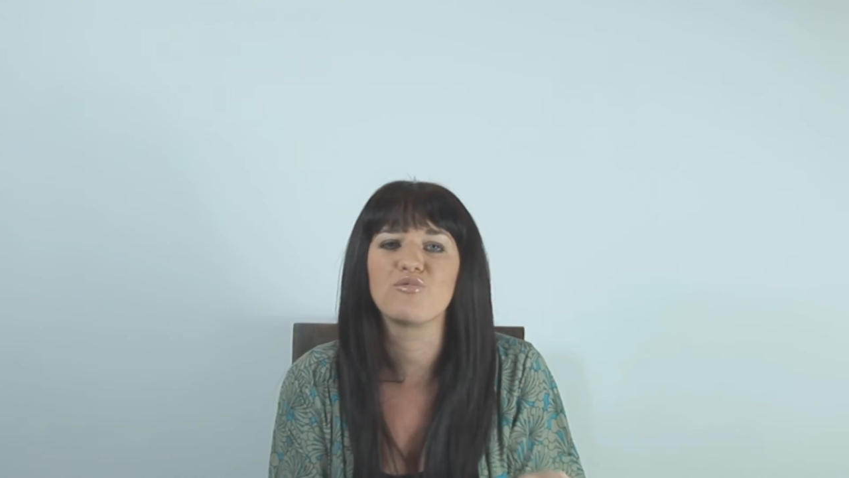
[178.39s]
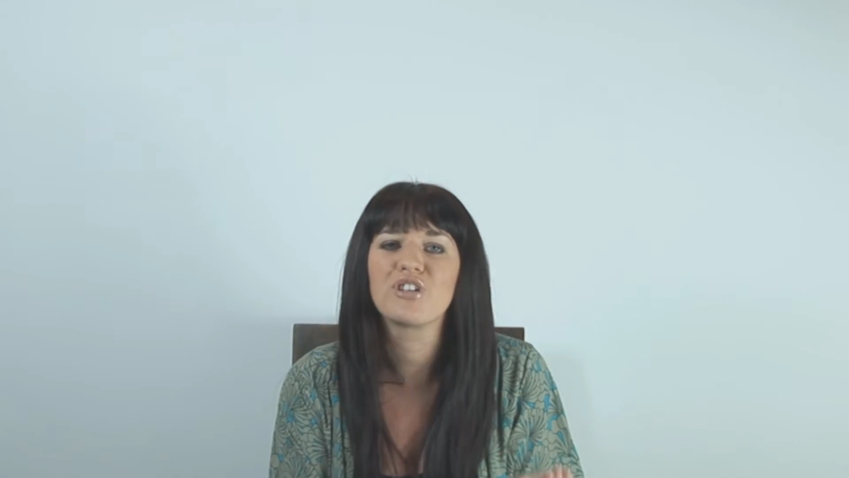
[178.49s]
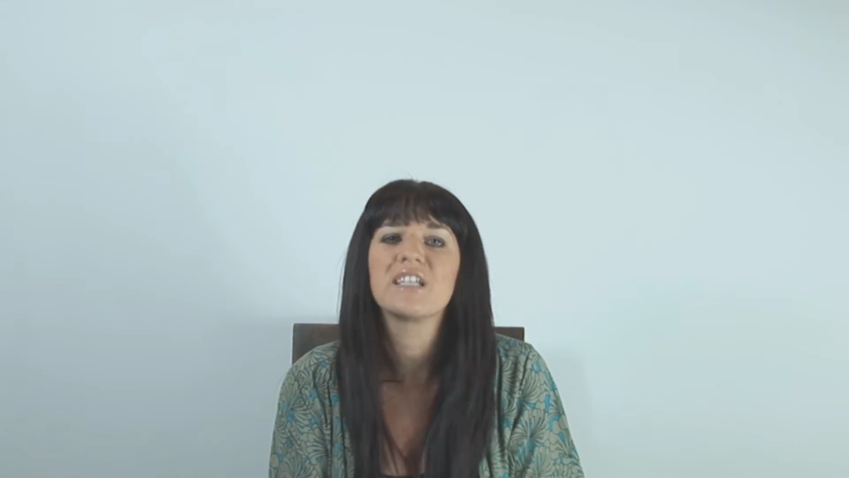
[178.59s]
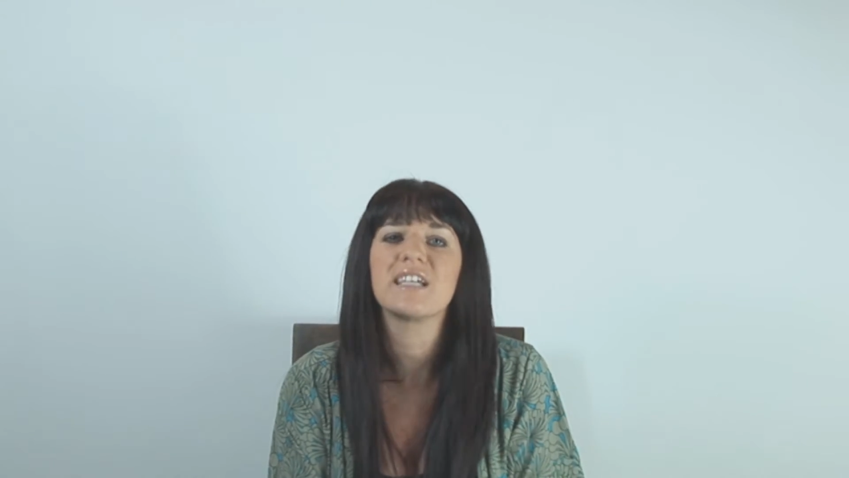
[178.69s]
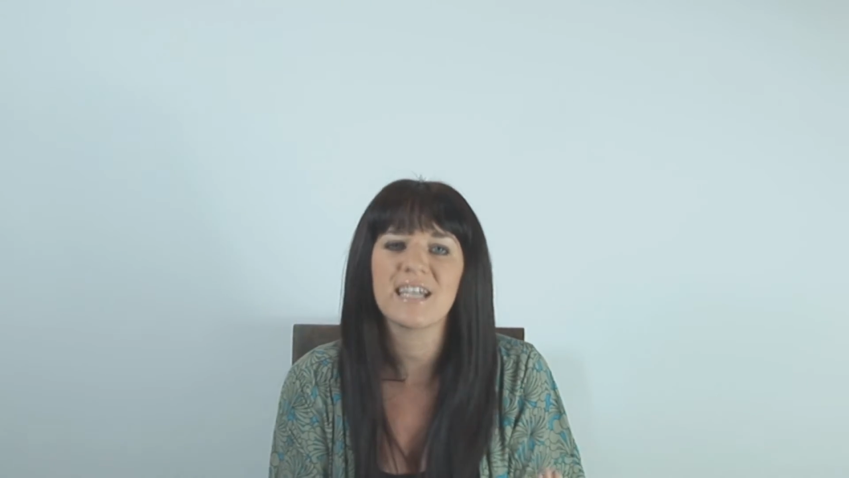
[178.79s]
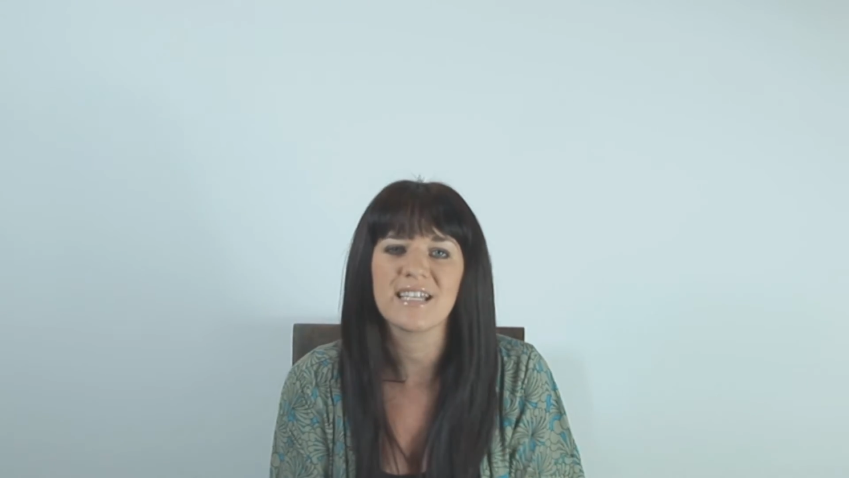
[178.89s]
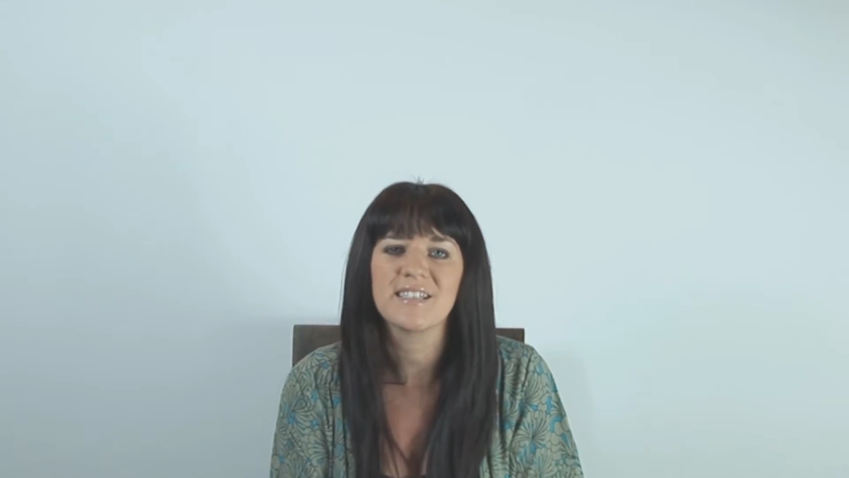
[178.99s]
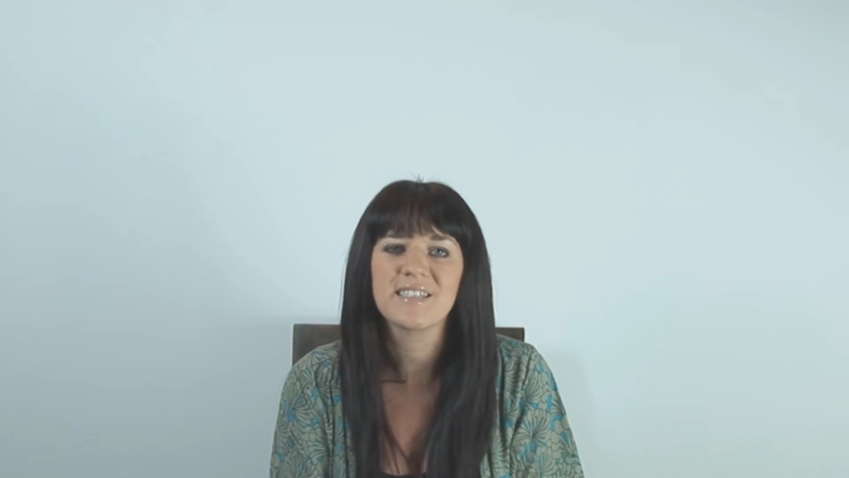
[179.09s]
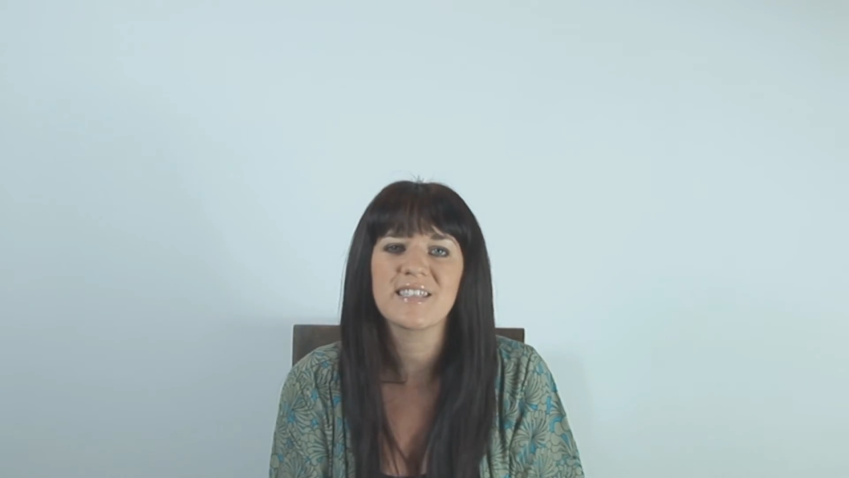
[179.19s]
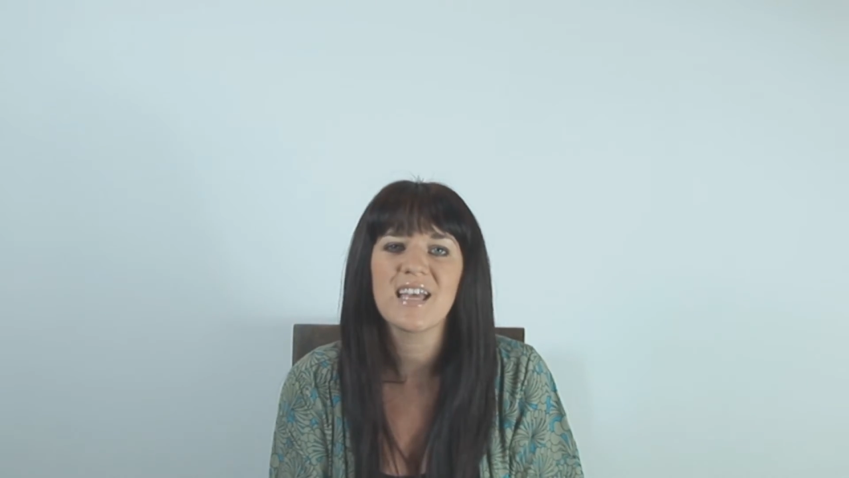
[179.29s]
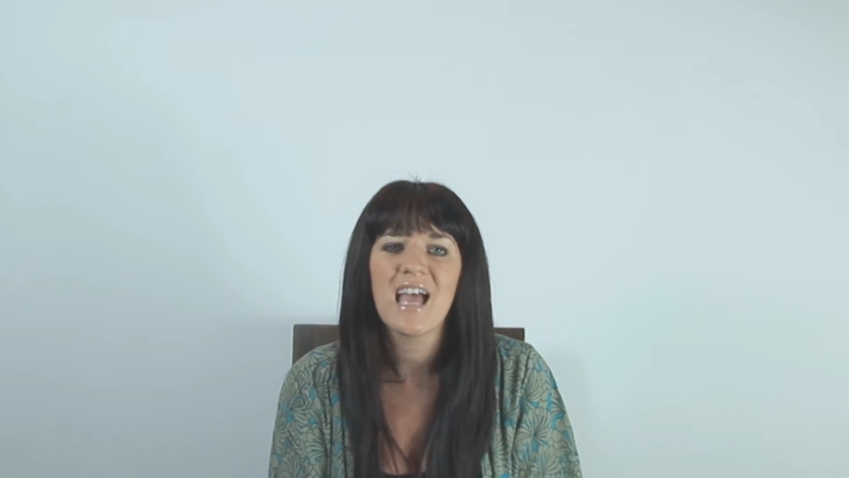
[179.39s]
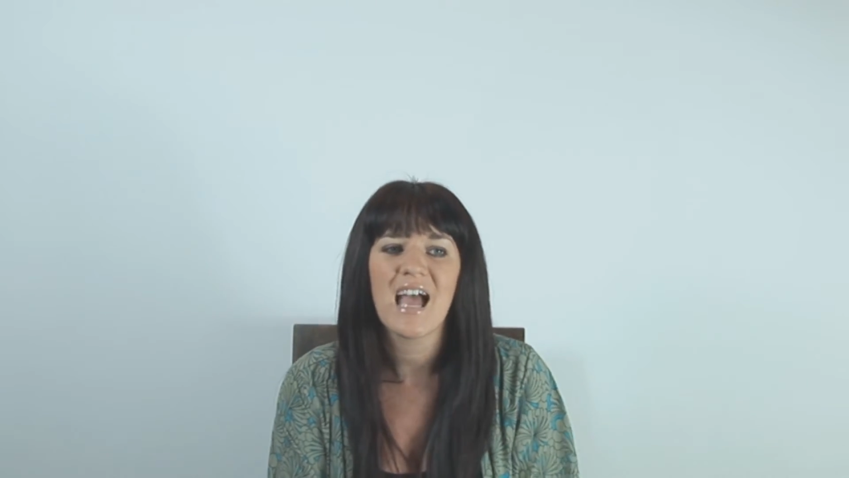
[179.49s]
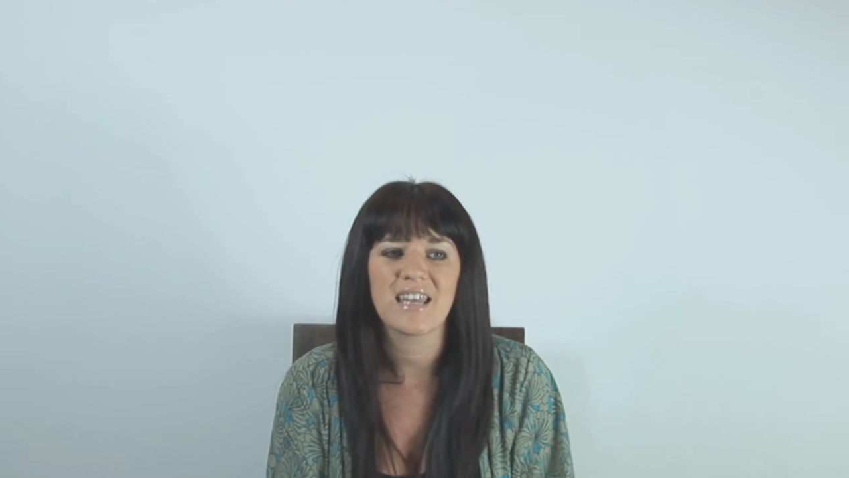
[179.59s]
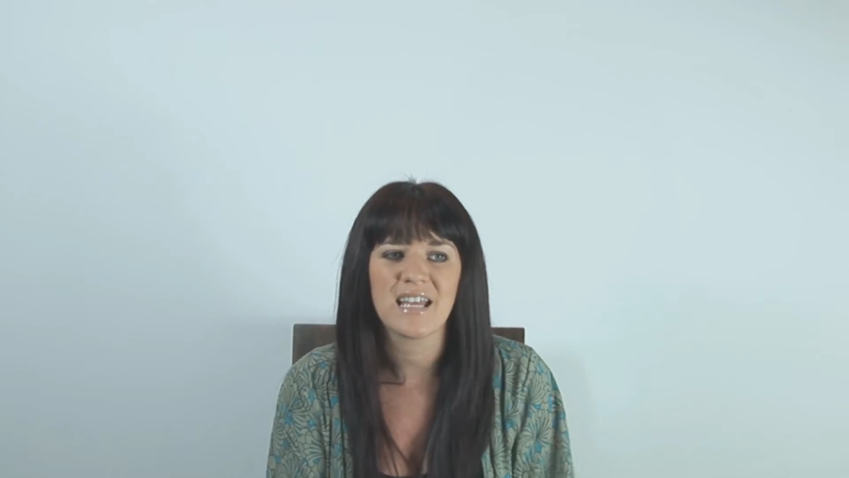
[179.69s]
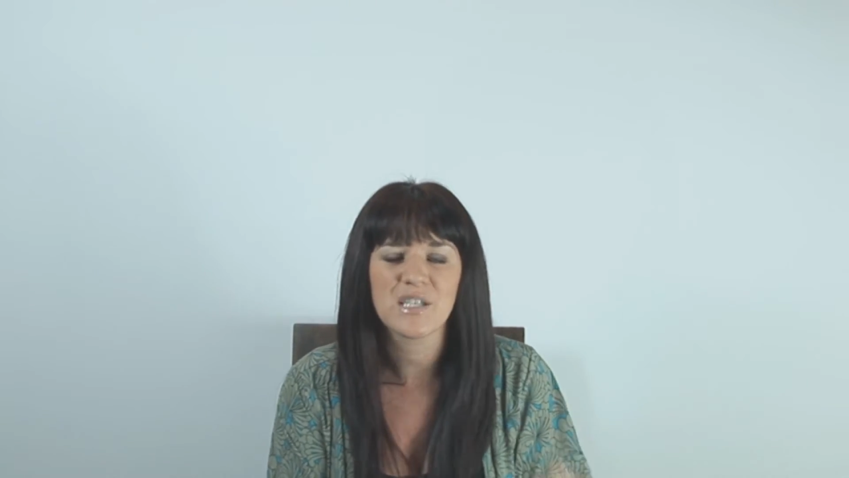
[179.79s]
really is,
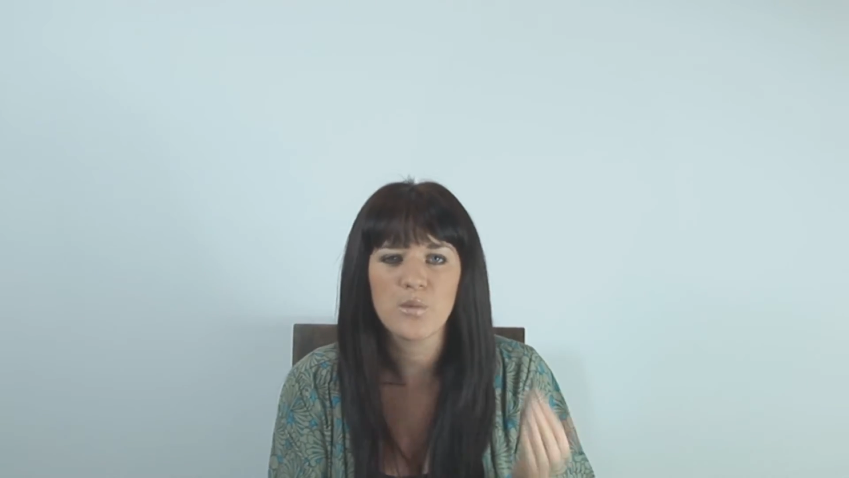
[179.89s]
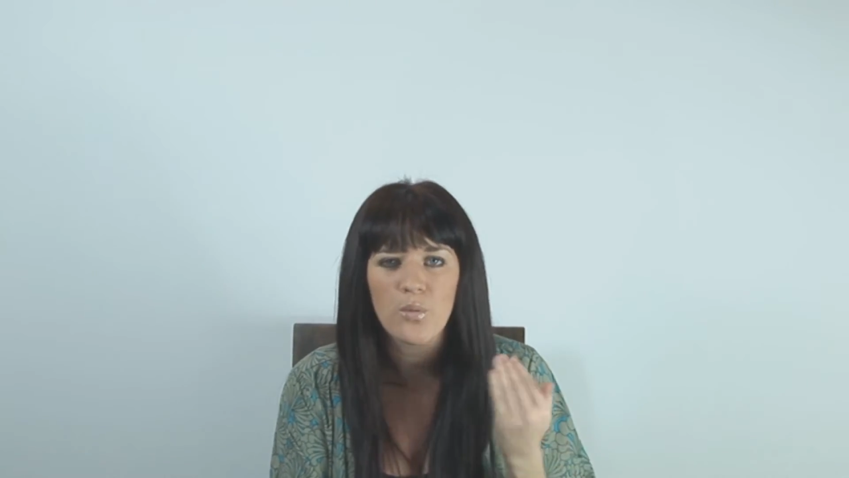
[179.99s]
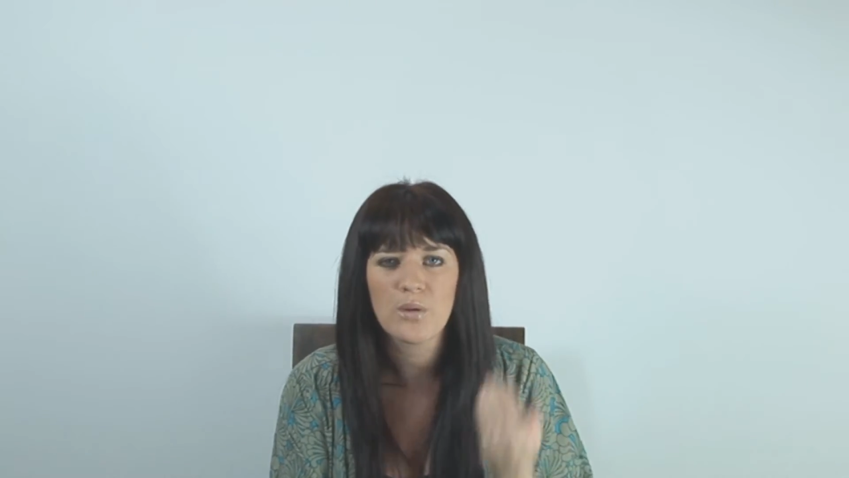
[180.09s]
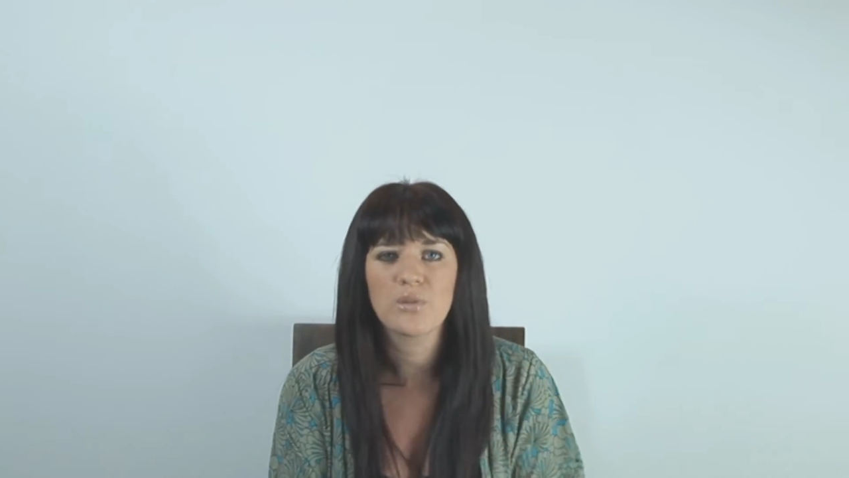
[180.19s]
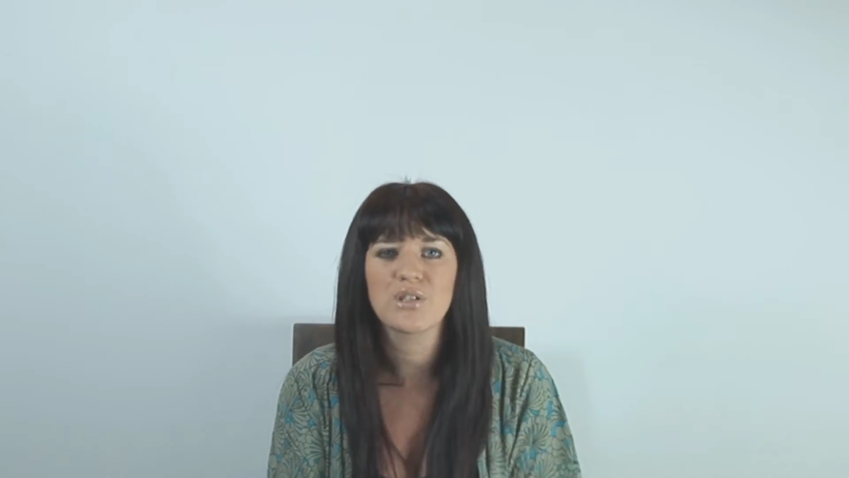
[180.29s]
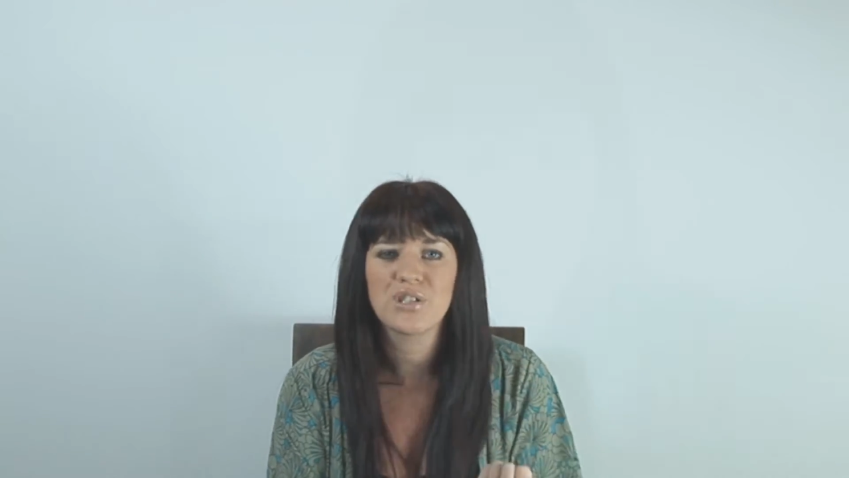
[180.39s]
and that is what we want